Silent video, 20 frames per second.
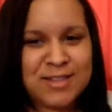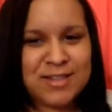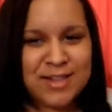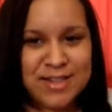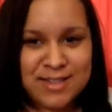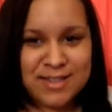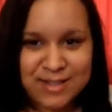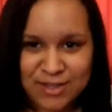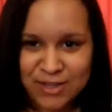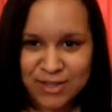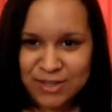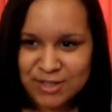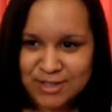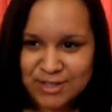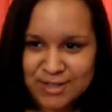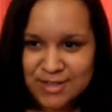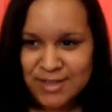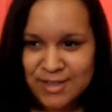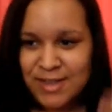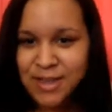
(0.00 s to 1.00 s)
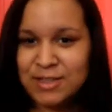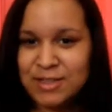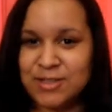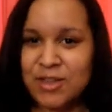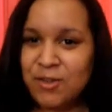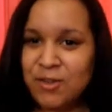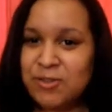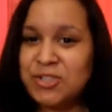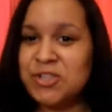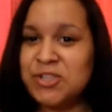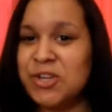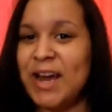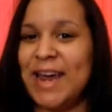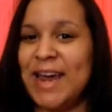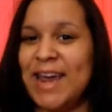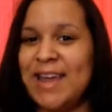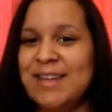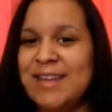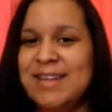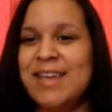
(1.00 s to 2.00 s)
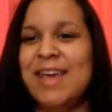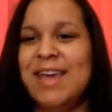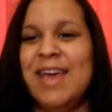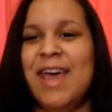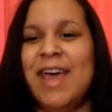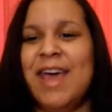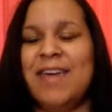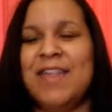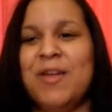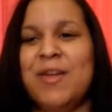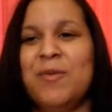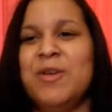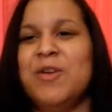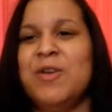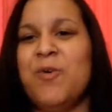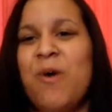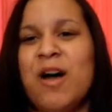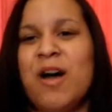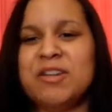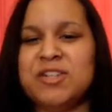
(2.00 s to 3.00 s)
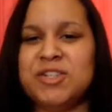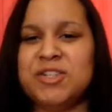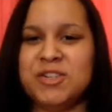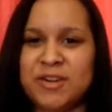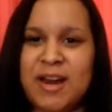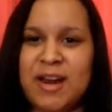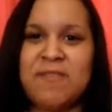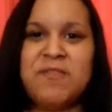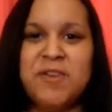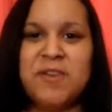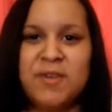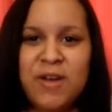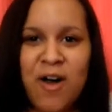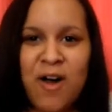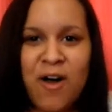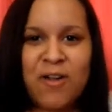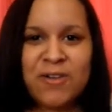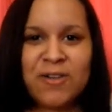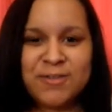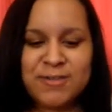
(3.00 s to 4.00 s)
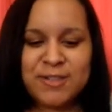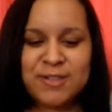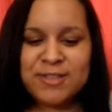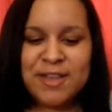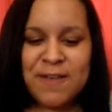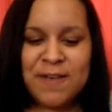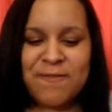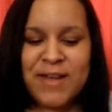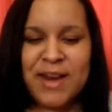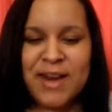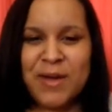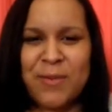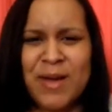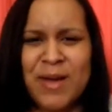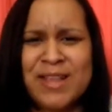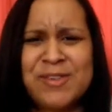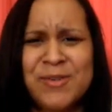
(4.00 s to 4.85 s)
Because it looks so straight, and then when you wash it, you're gonna have to do it all yourself anyway.